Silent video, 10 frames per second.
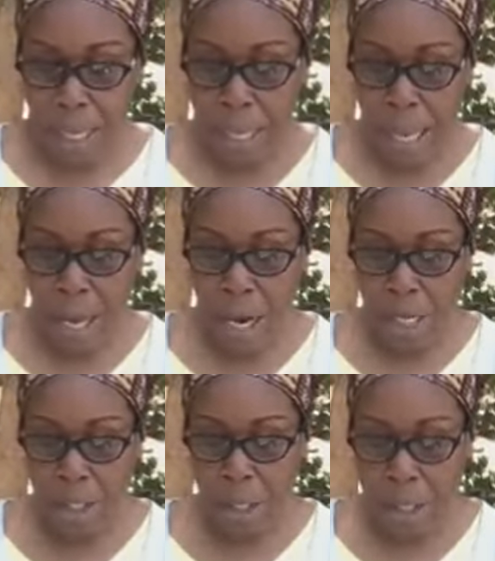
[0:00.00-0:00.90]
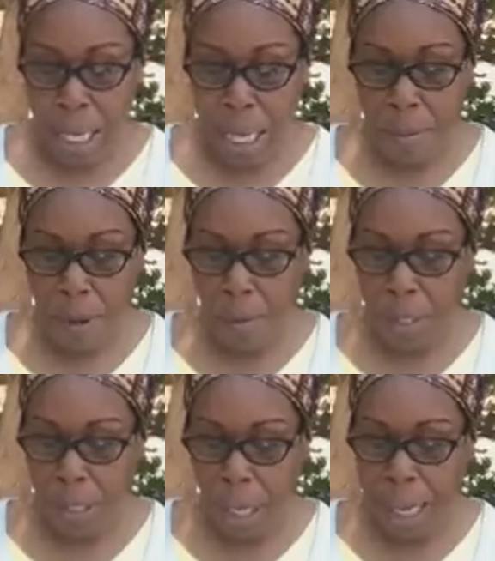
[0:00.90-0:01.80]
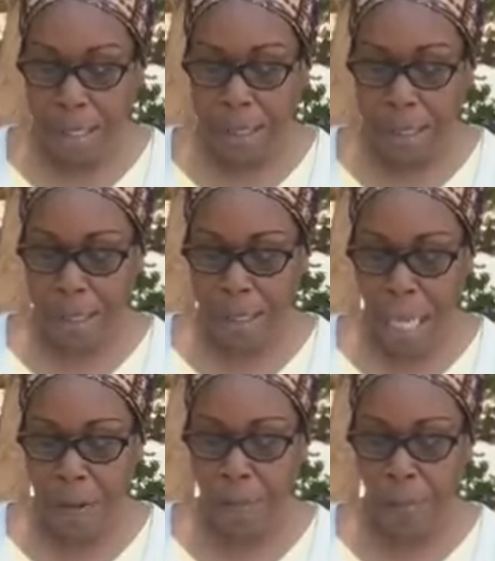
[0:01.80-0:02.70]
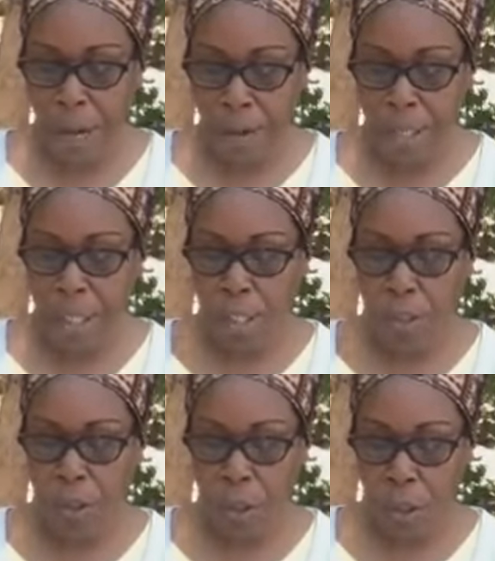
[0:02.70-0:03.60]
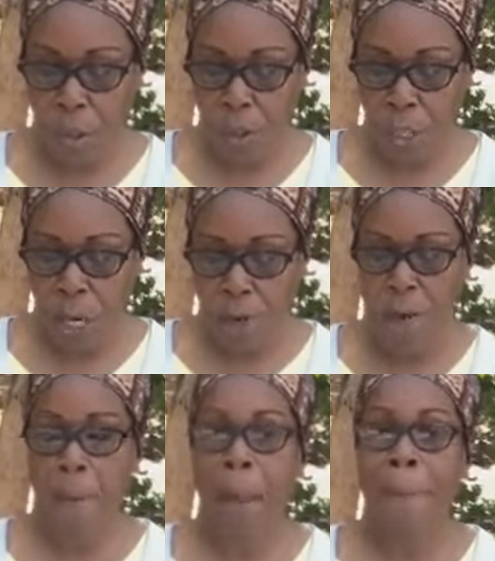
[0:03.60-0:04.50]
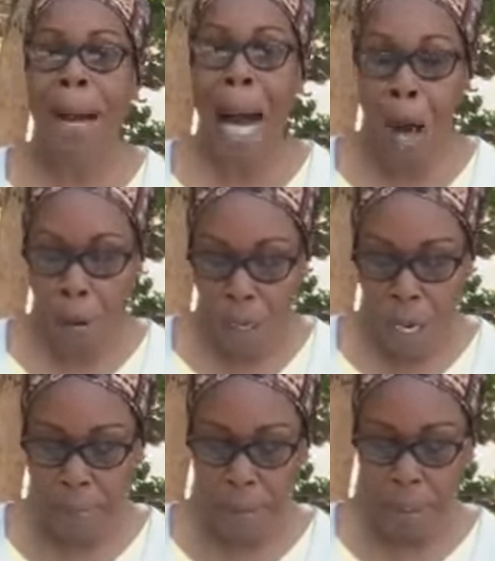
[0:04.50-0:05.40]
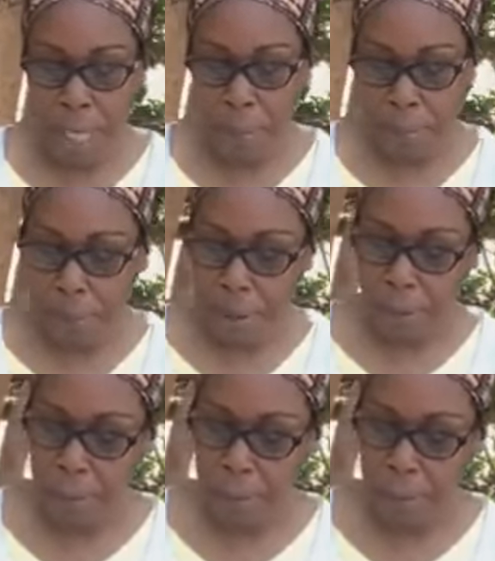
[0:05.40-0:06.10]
they are to labor with God to save perishing souls from the power of the tempter.